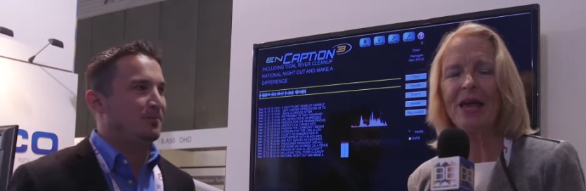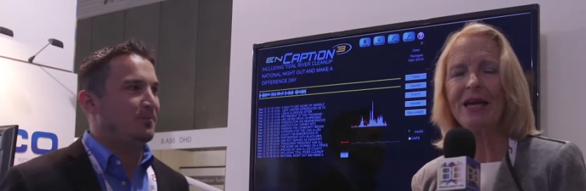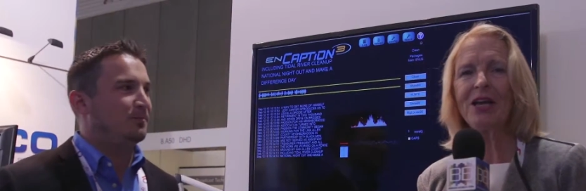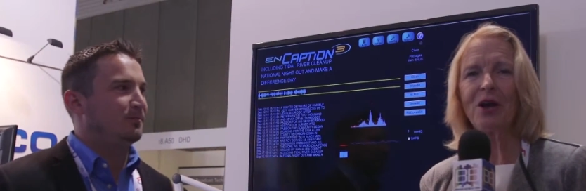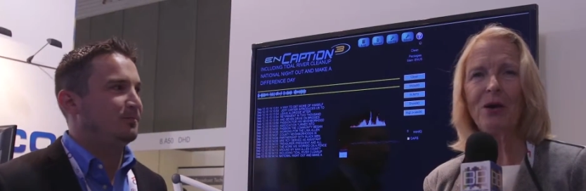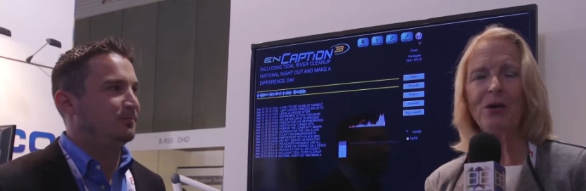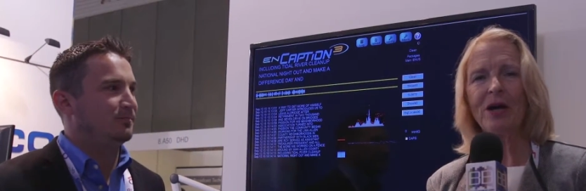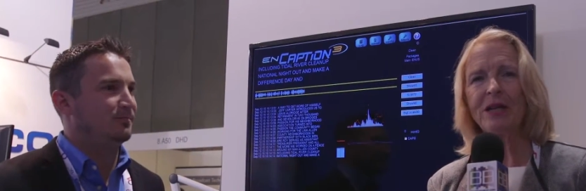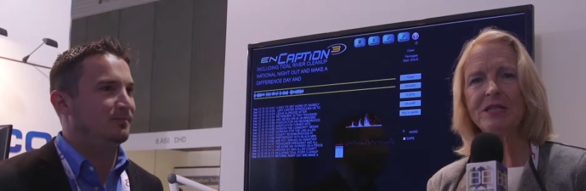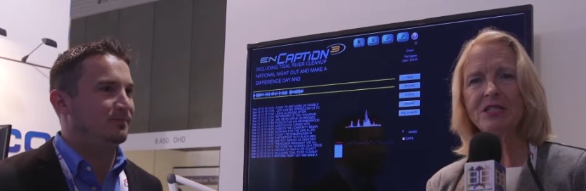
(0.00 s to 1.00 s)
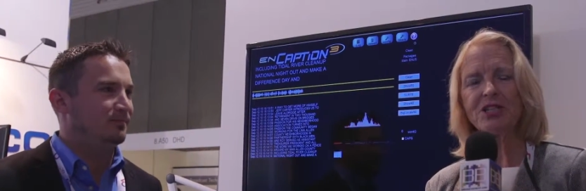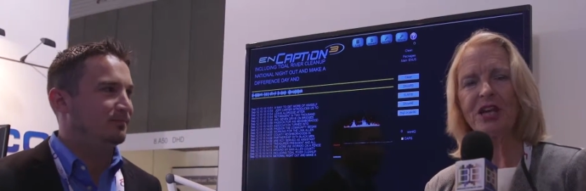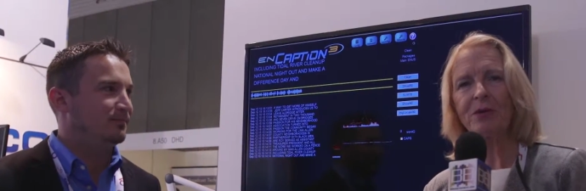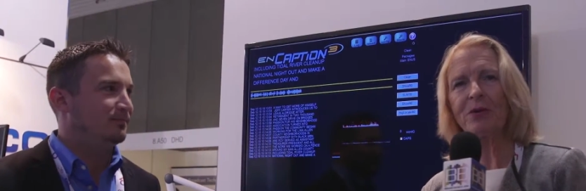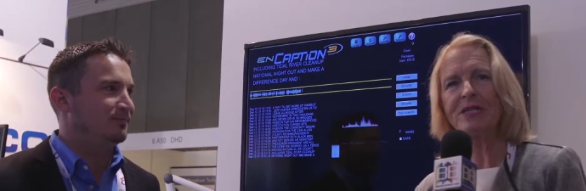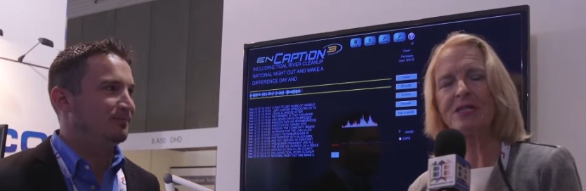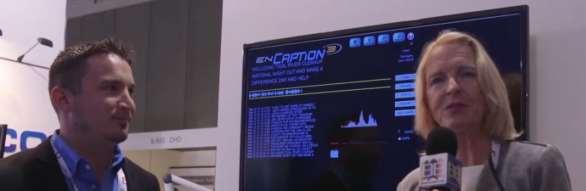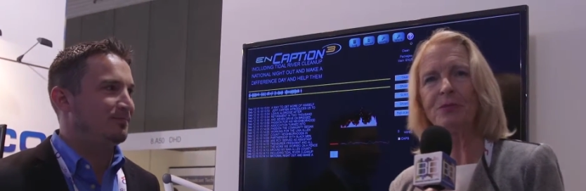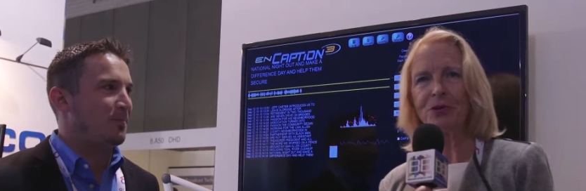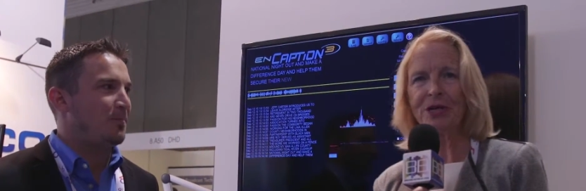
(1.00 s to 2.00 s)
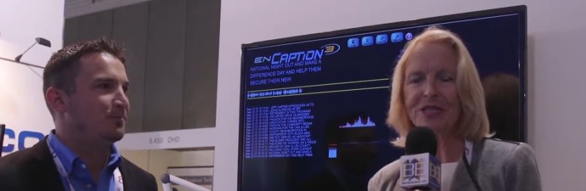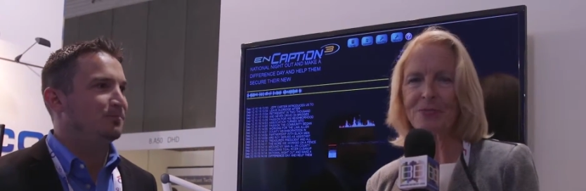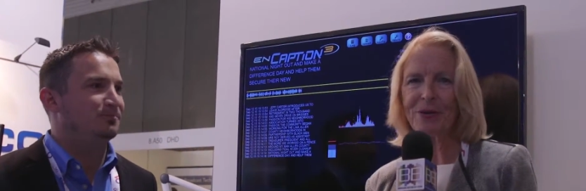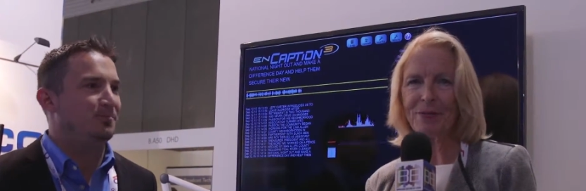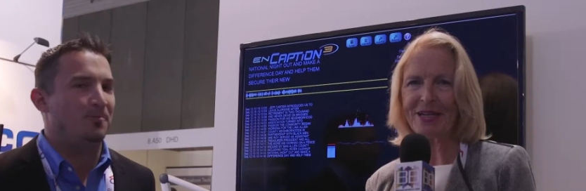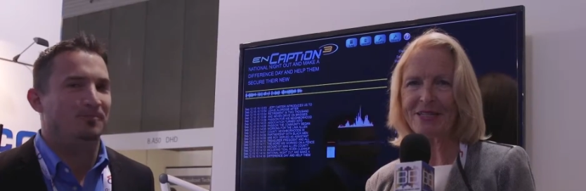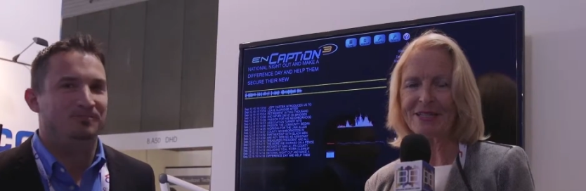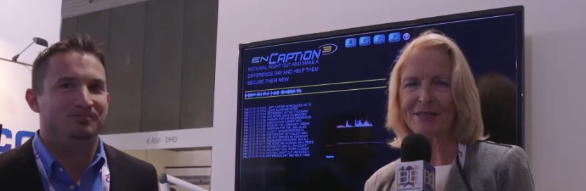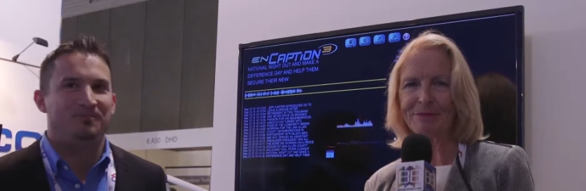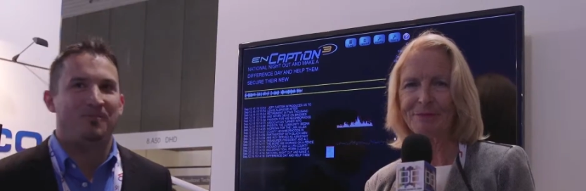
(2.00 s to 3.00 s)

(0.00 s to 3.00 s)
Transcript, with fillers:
Speaker 1: Enco, and it's Janet West at Broadcast Beat Magazine.